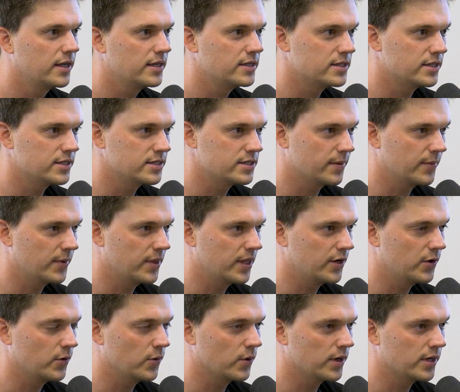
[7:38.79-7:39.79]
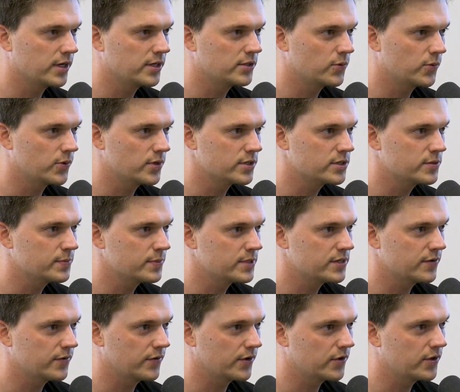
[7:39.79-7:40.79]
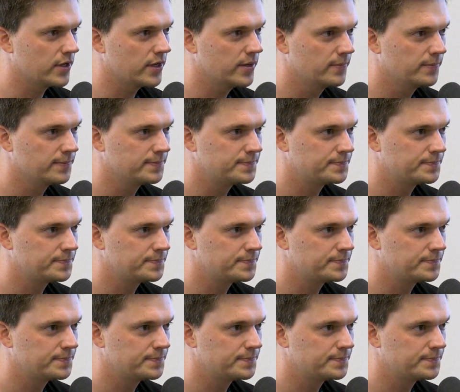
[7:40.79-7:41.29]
Is there something that you're working towards specifically?